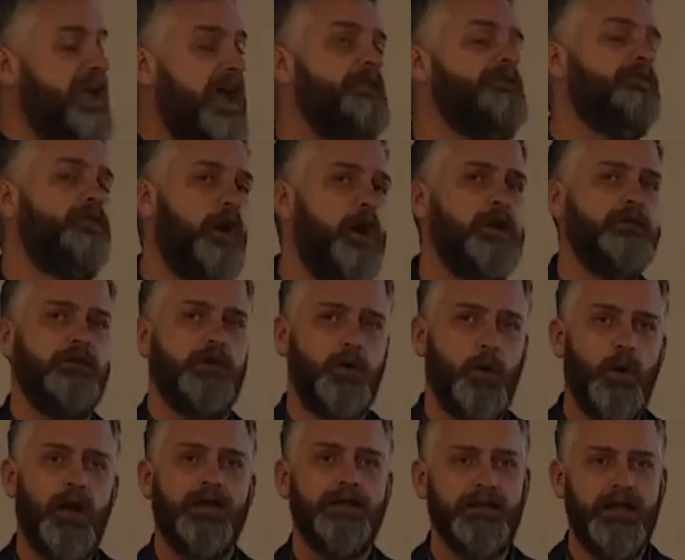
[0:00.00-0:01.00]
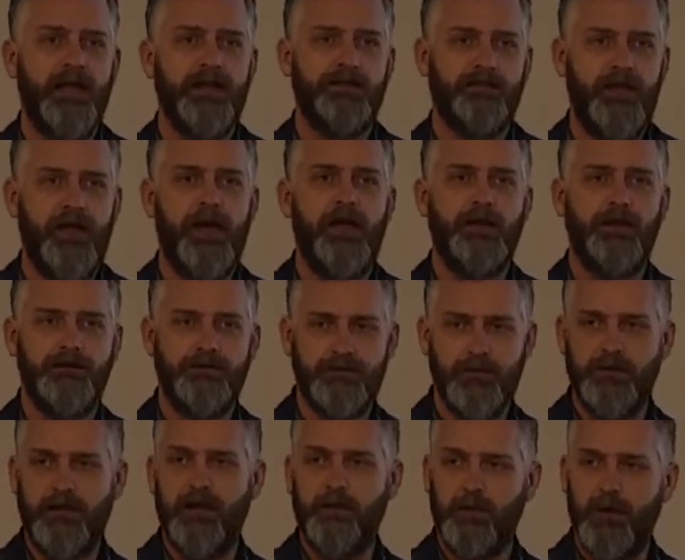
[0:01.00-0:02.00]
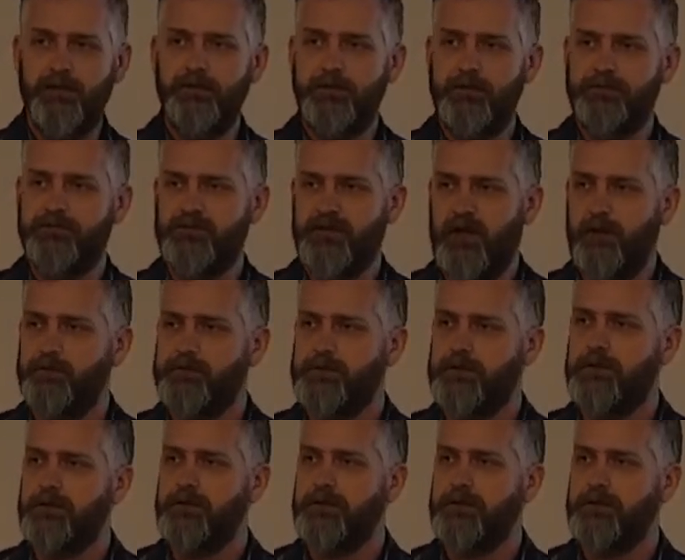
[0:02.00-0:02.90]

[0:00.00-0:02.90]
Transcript: hadn't thought of it quite like that until I read this chapter.